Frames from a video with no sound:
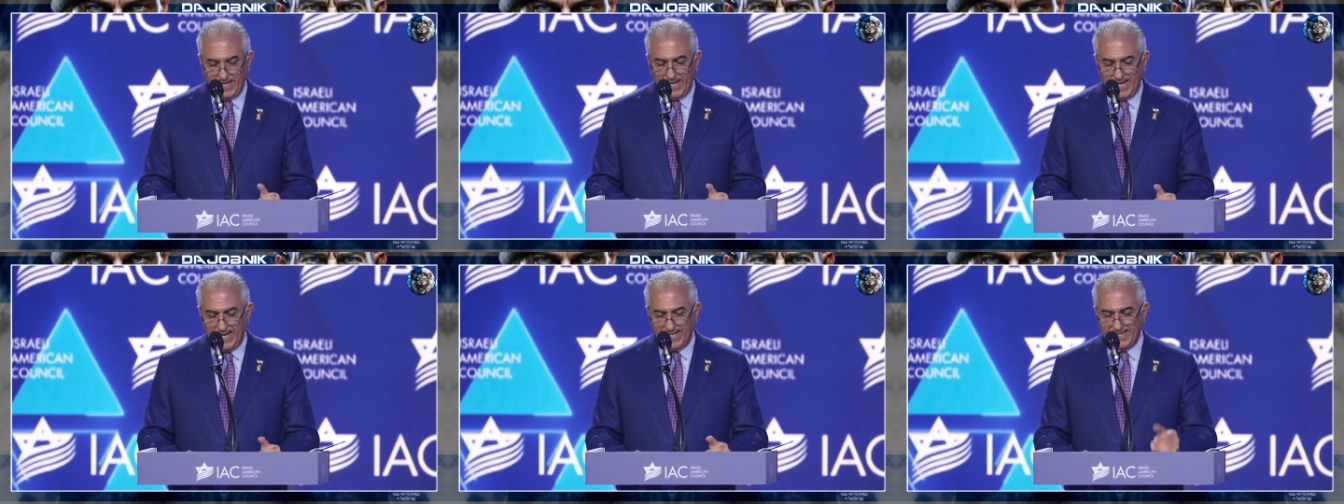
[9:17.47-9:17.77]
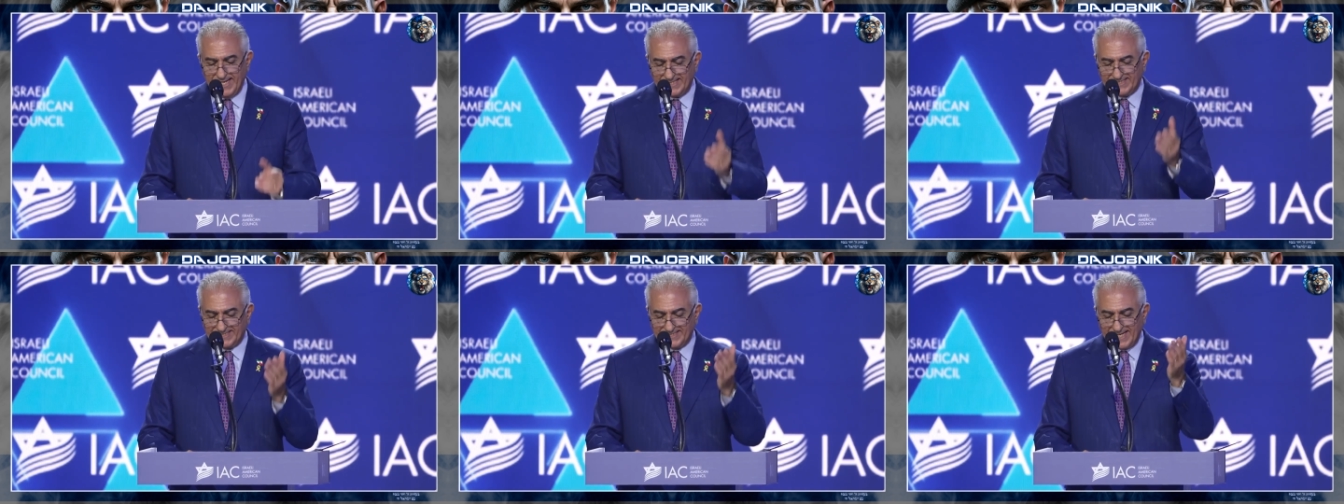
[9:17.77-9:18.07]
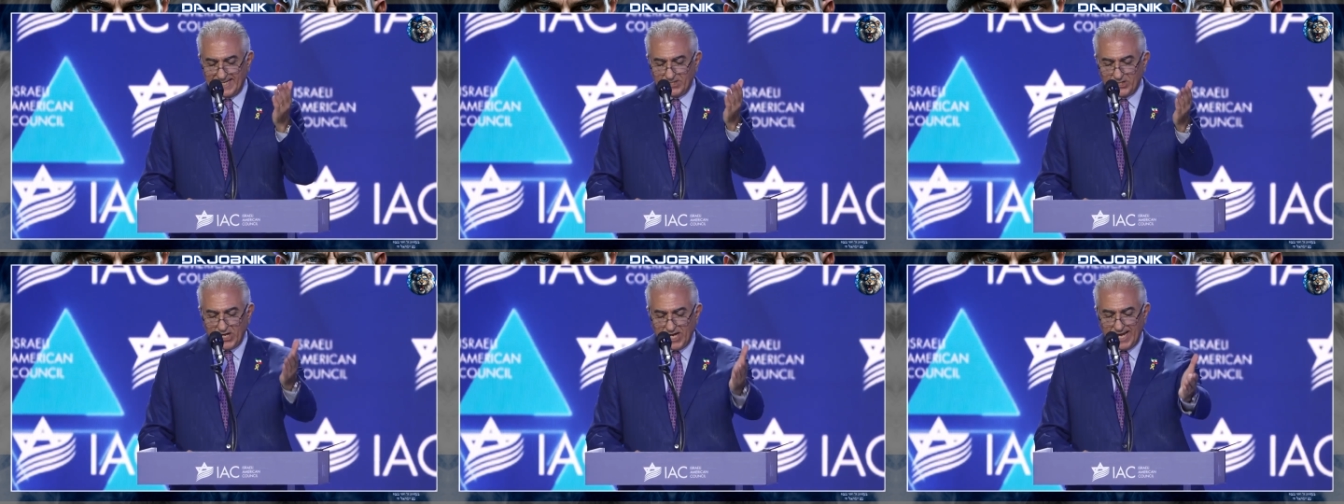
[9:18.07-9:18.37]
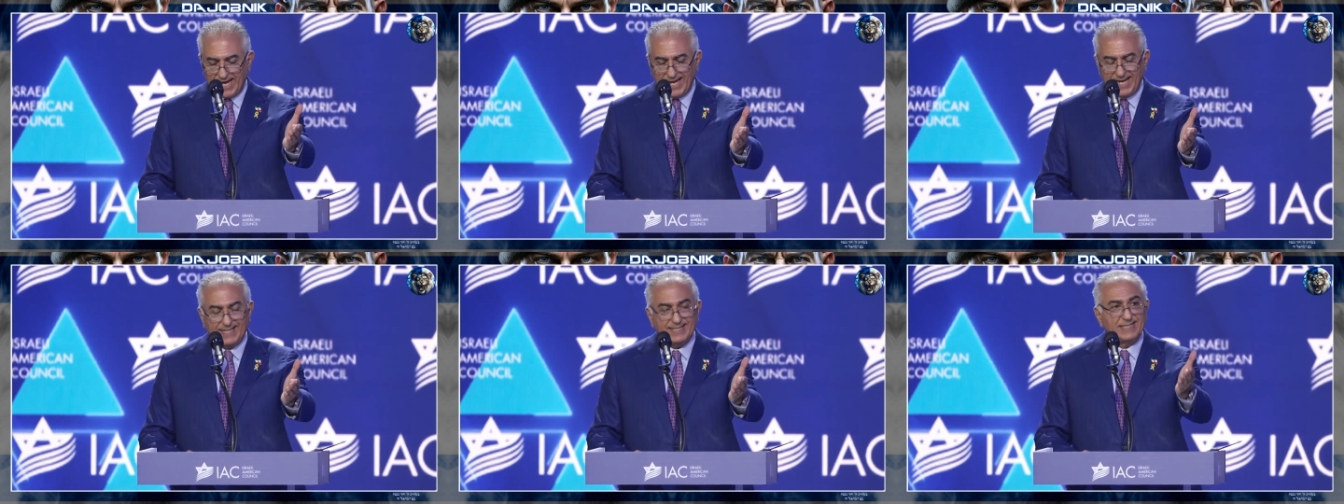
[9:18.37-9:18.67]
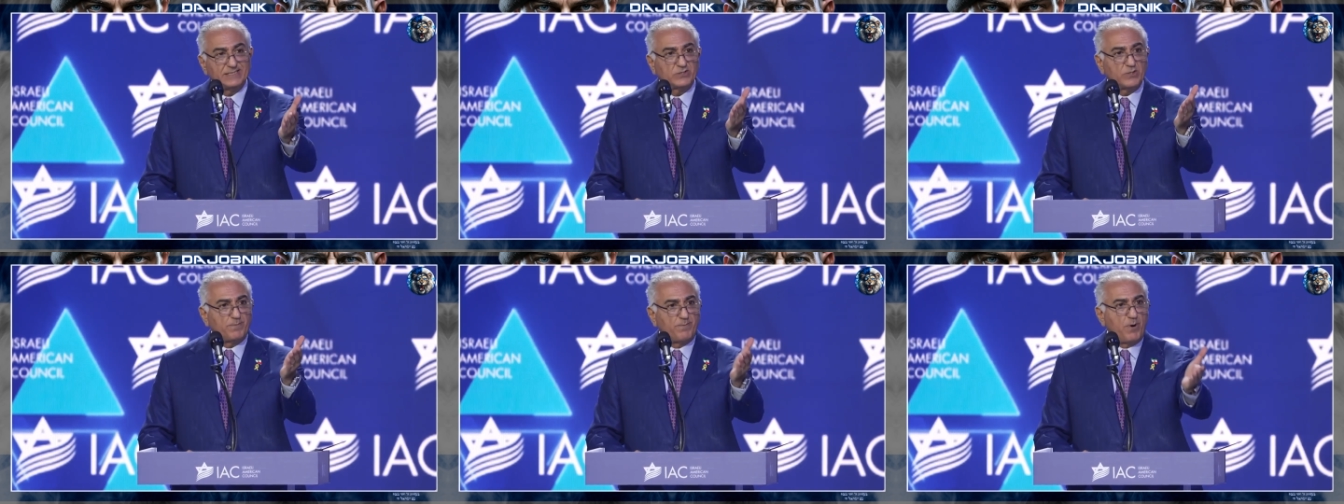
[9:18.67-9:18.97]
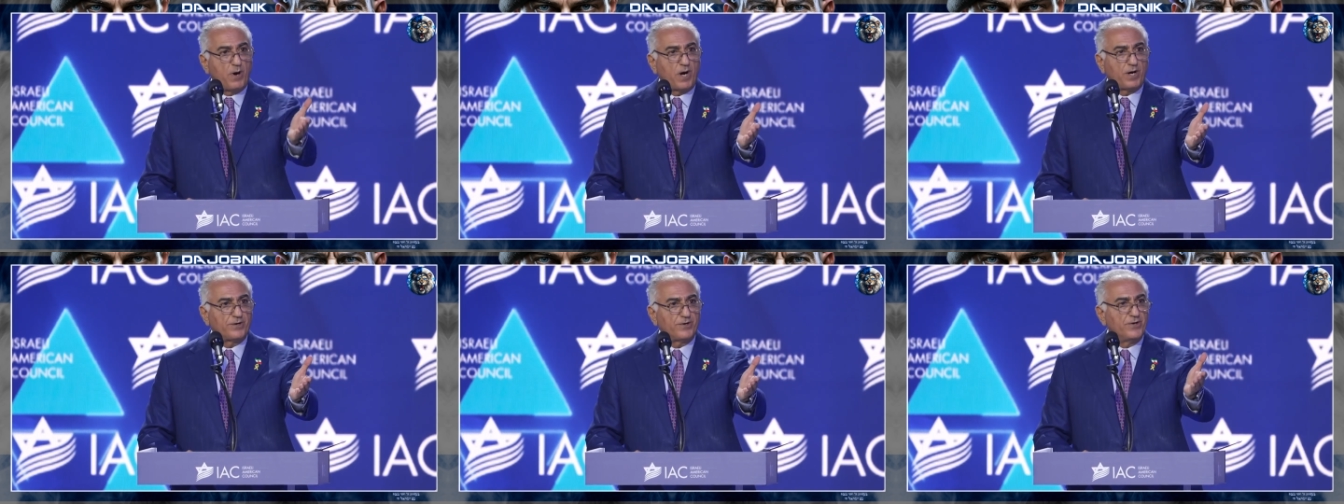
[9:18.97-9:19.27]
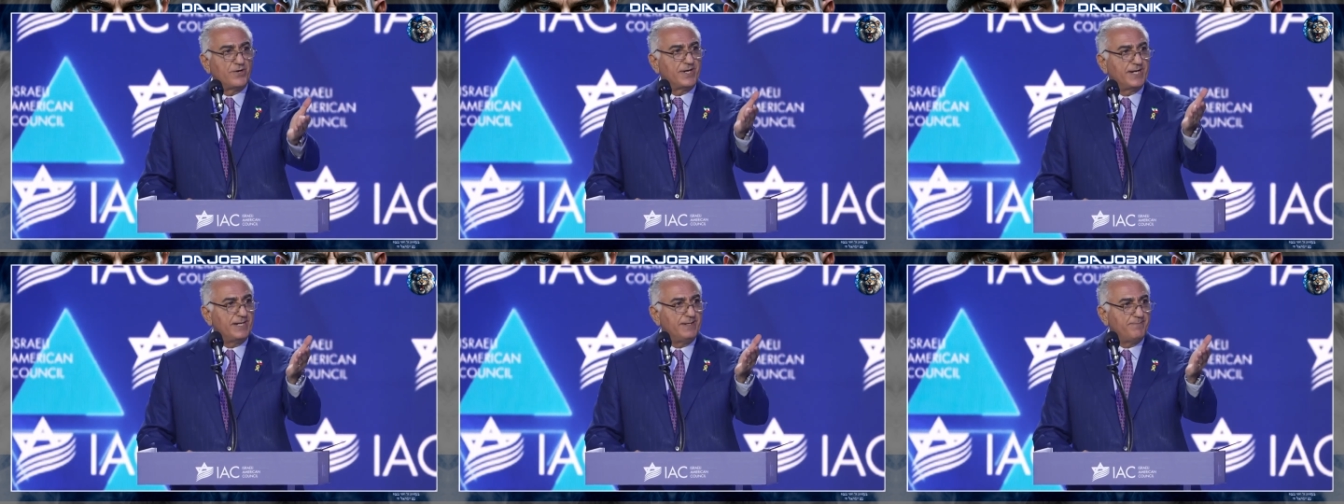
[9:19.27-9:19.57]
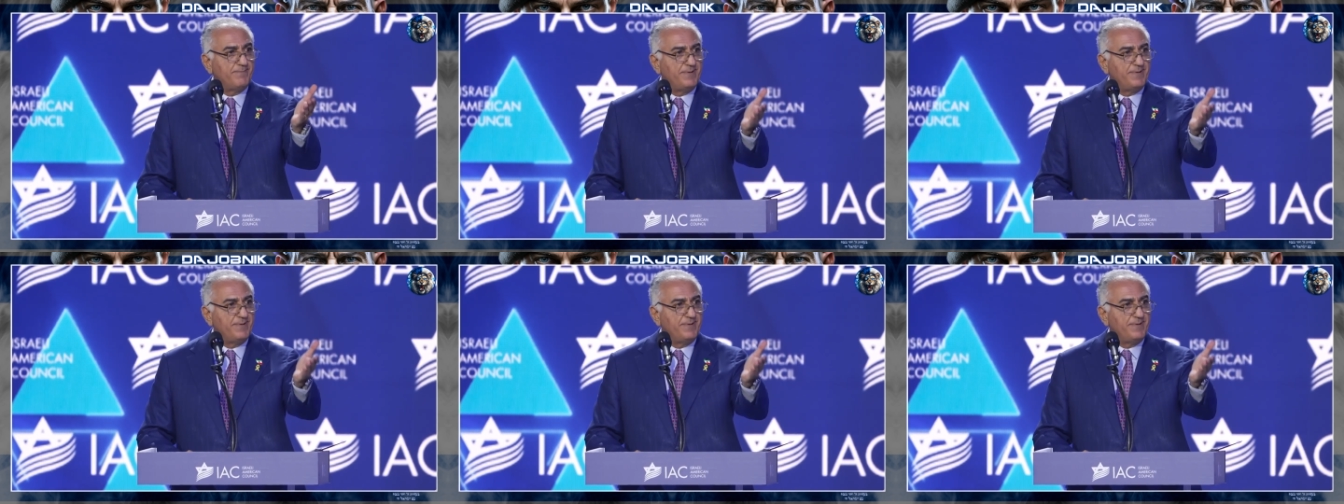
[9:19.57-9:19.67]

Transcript: and extend a hand as a partner in